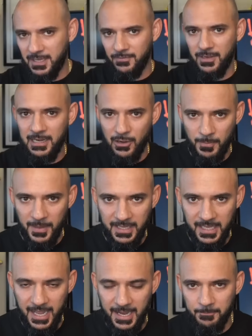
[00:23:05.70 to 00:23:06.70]
a little bit of
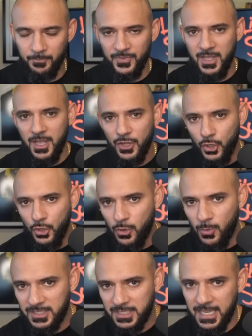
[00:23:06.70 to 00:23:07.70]
game. Google
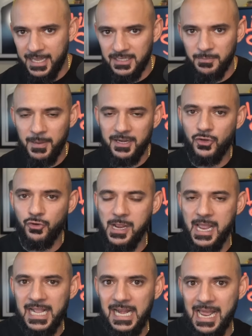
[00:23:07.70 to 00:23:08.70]
wants to get into bed and
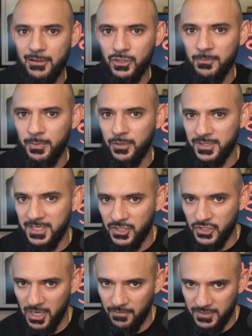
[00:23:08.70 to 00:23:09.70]
create cloud computing
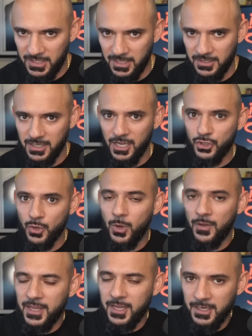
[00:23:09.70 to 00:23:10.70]
services. So what
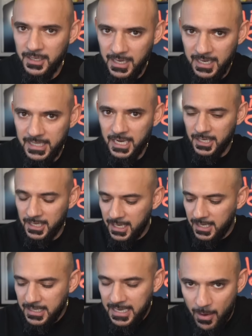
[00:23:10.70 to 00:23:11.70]
they're going to need, they're going to
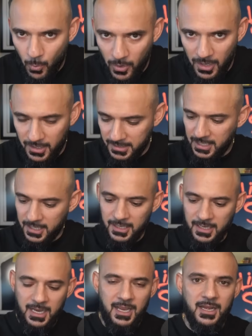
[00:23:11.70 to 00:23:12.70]
need networks, they're going to
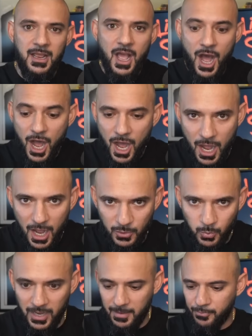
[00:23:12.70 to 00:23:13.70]
need
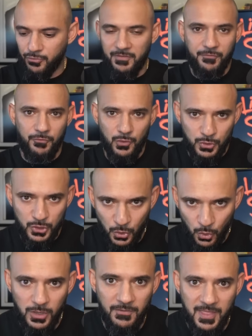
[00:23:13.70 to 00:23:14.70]
hardware, peripherals, and
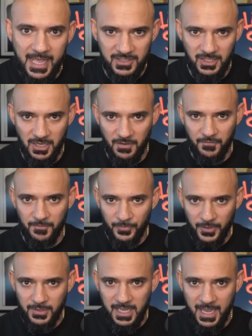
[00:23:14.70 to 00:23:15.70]
all of that stuff.
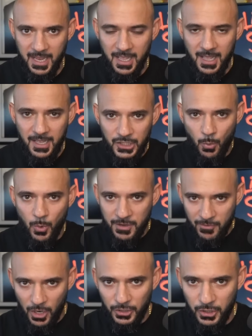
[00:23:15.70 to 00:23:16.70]
Okay. So what you
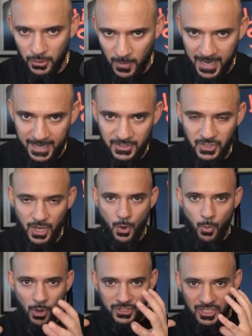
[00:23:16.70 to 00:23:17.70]
got to do is,
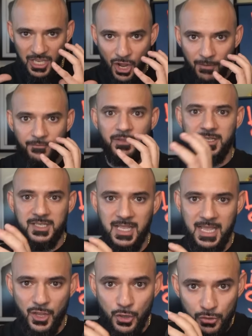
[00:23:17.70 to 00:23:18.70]
what's the obvious
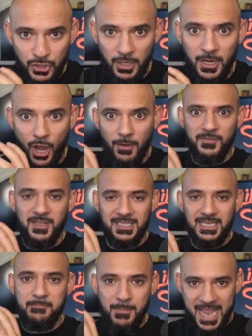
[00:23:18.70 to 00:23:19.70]
thing? Who's going to
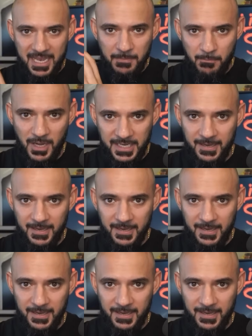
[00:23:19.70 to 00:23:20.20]
obviously make money?